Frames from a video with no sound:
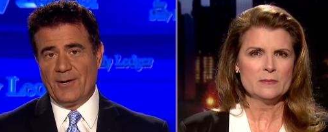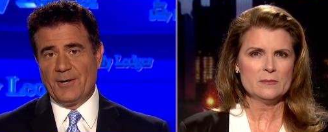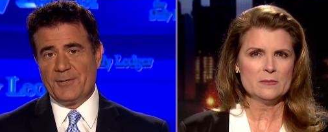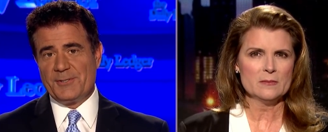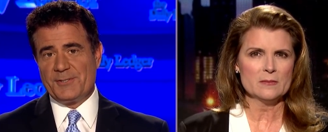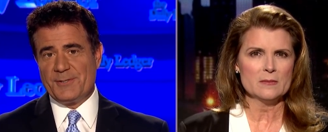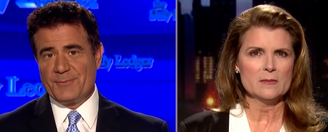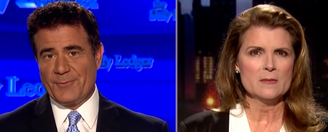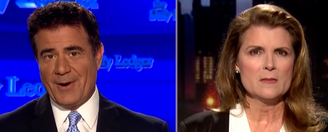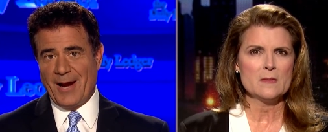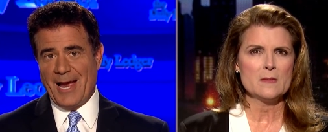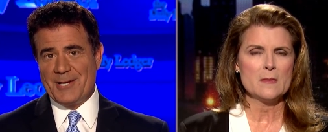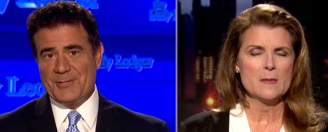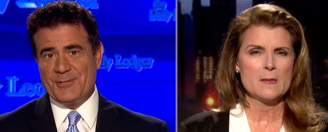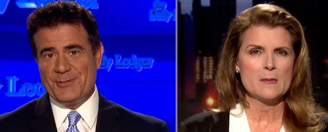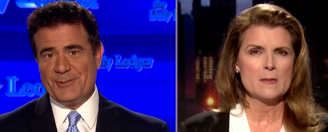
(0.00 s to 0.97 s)
Speaker 1: are some
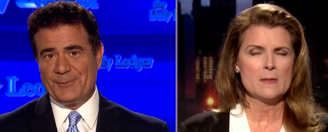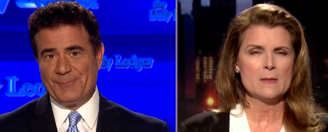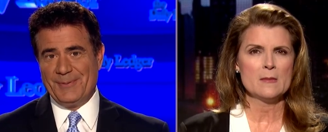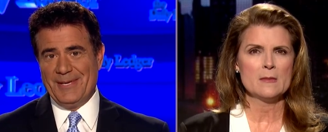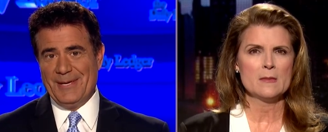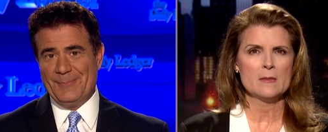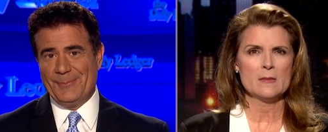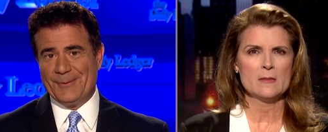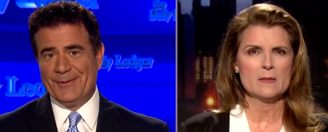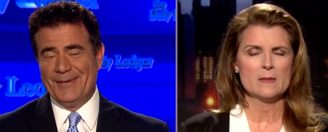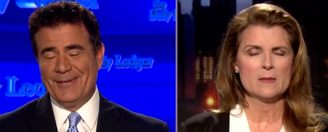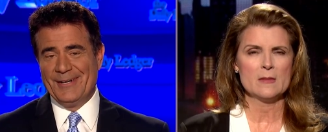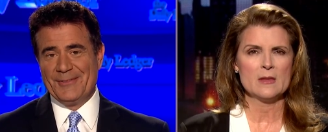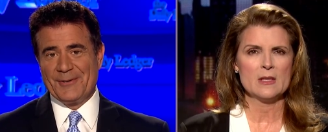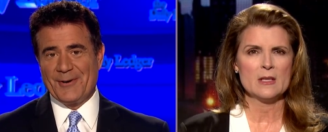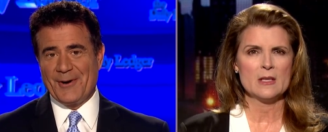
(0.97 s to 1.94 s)
rational people.
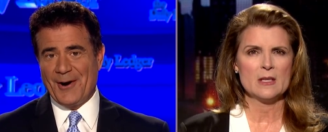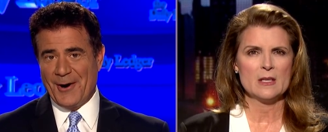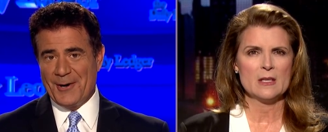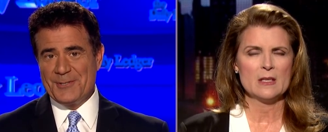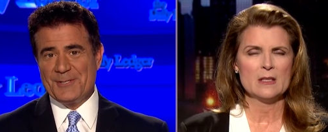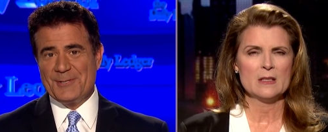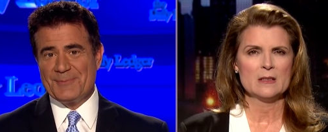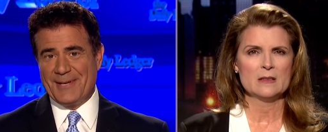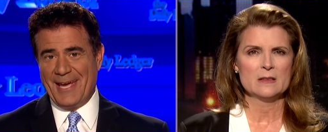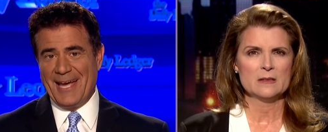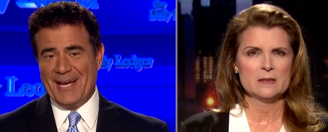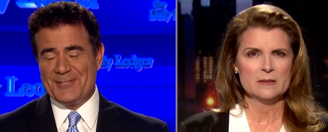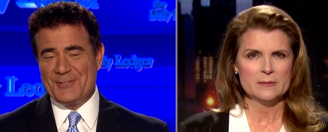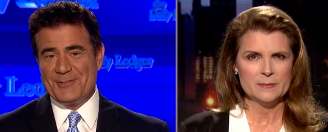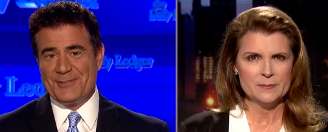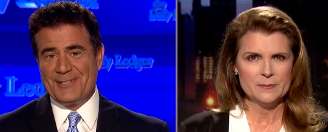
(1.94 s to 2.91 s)
There are some
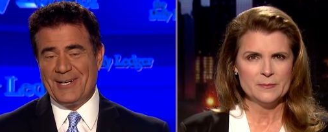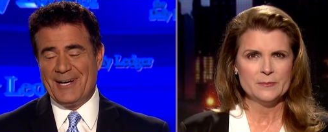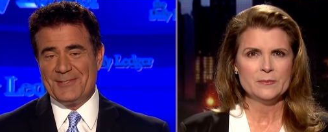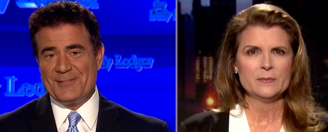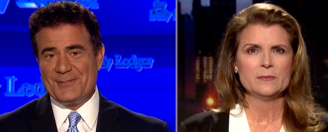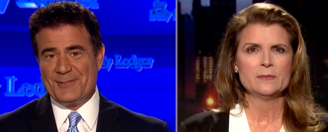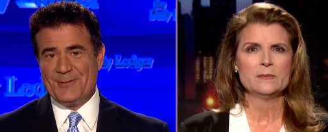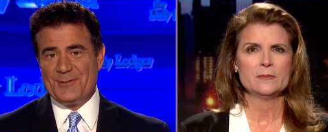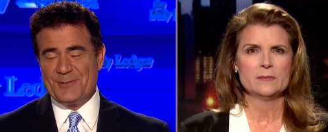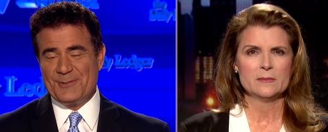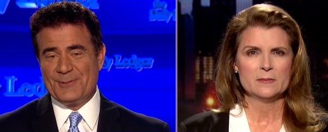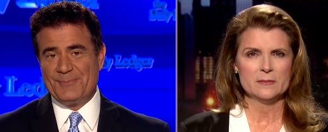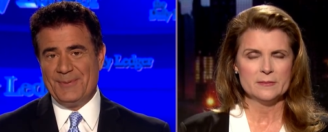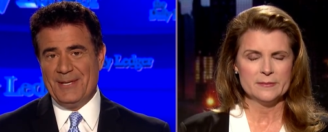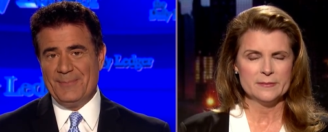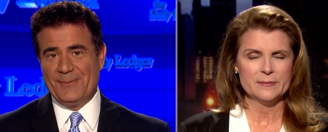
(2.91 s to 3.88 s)
can-
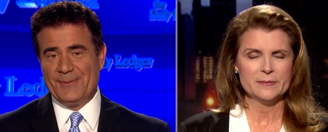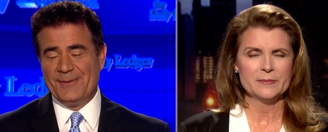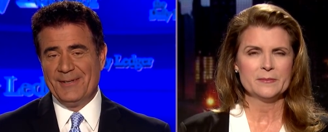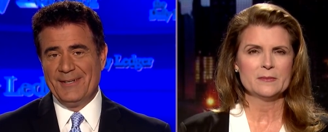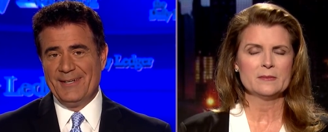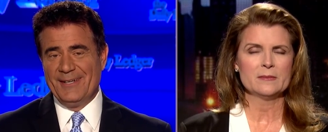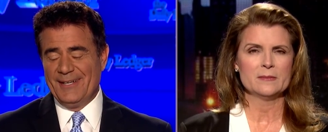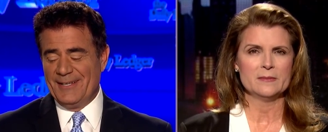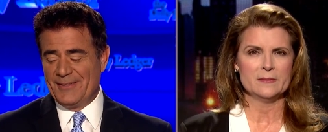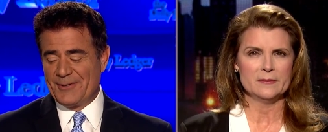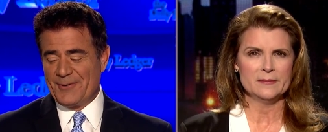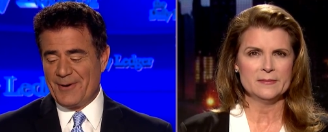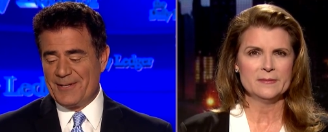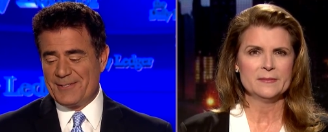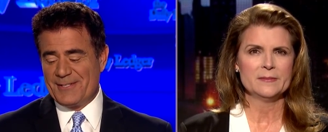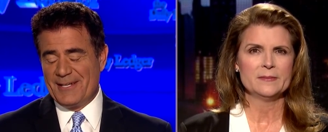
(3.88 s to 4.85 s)
constitutional people in the
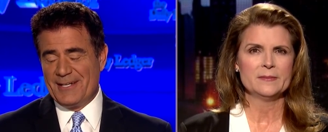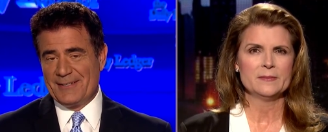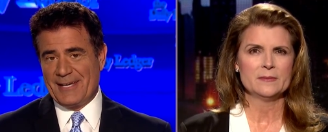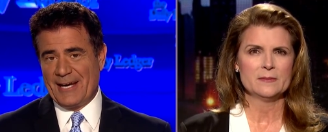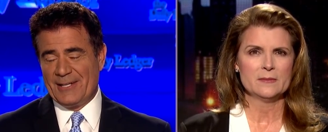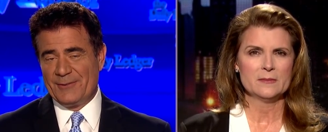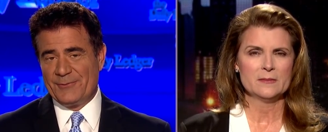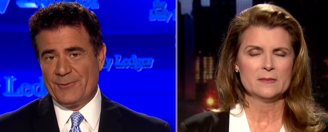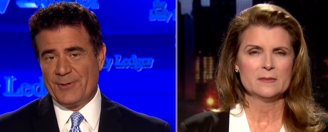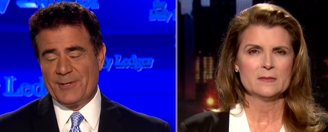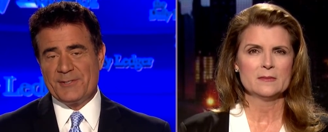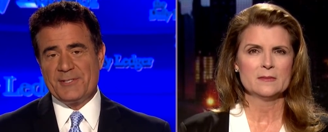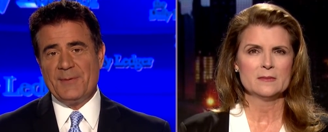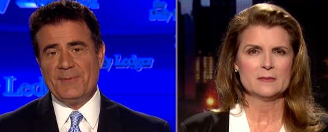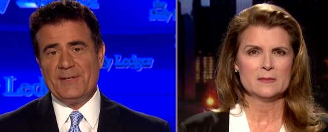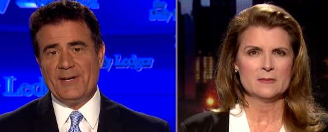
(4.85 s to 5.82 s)
great state of
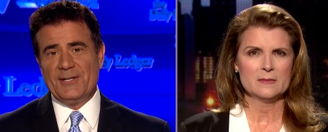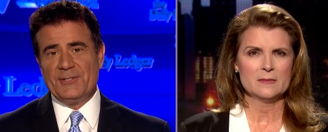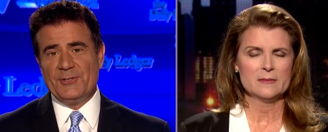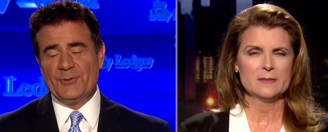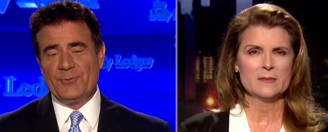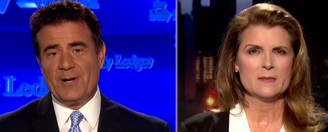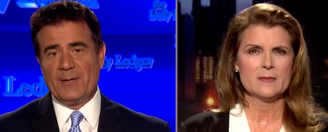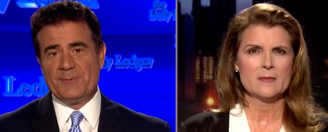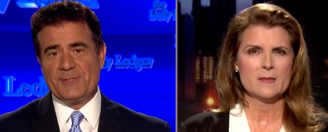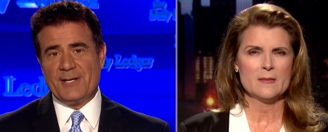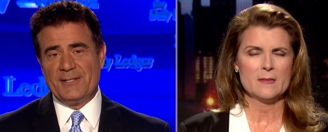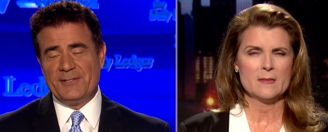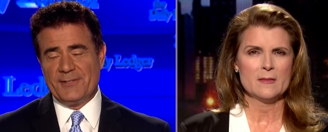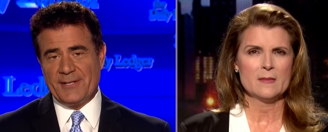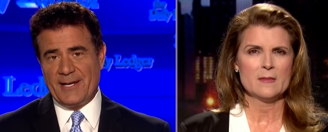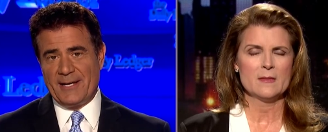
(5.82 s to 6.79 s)
California. Something on your
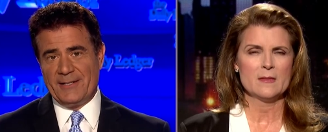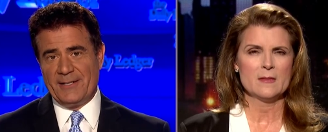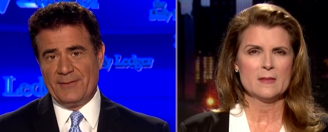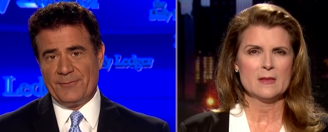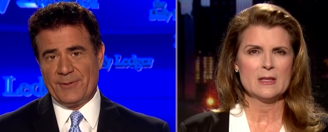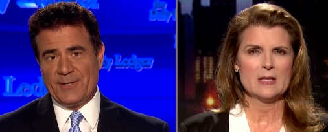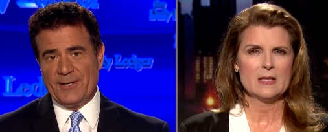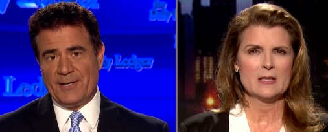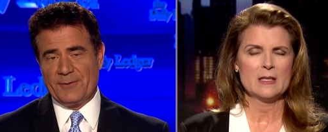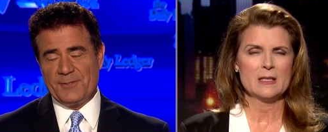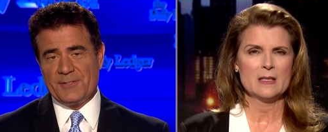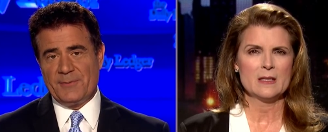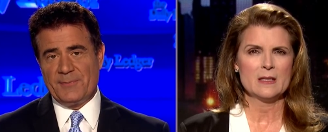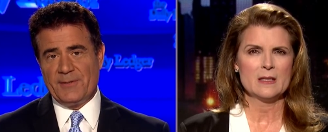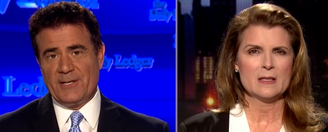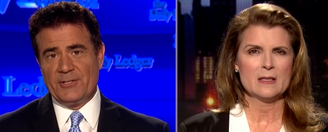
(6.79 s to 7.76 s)
website, you're a candidate for Congress,
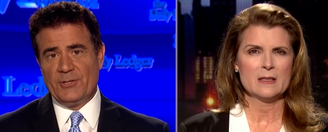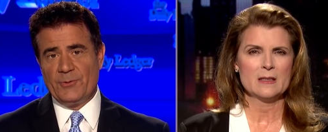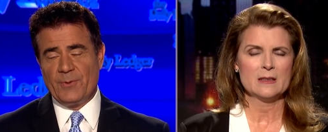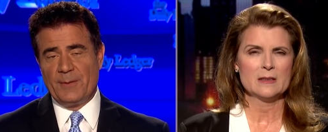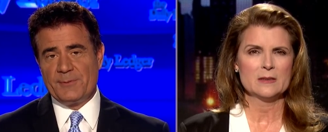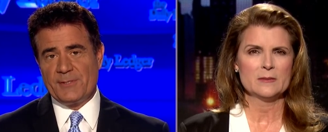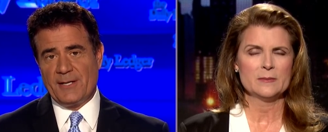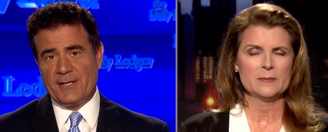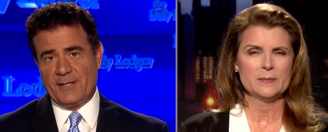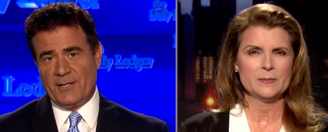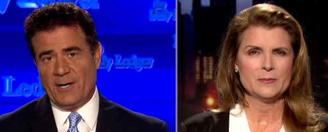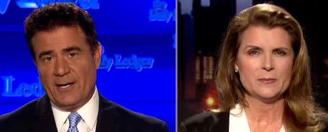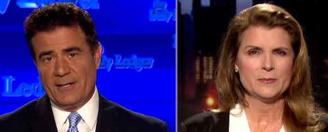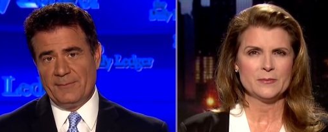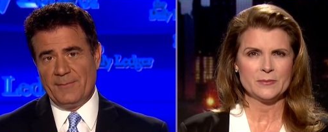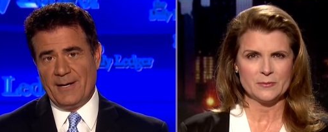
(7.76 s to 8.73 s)
something on your website
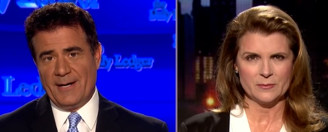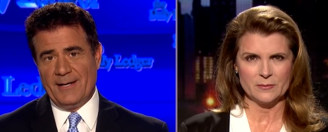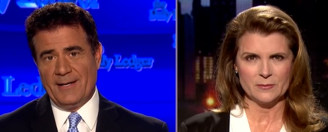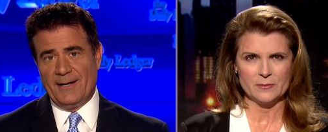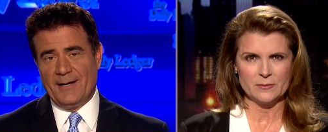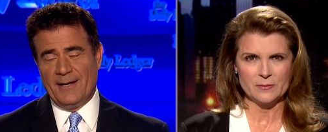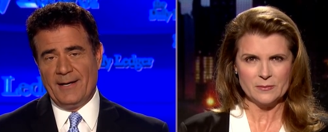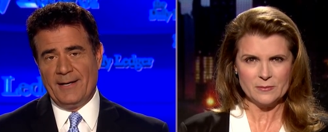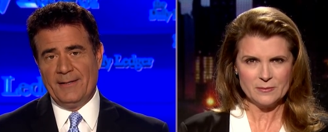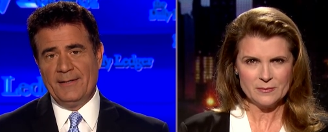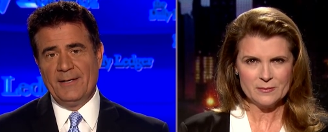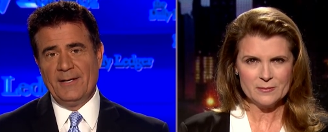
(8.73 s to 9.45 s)
caught my eye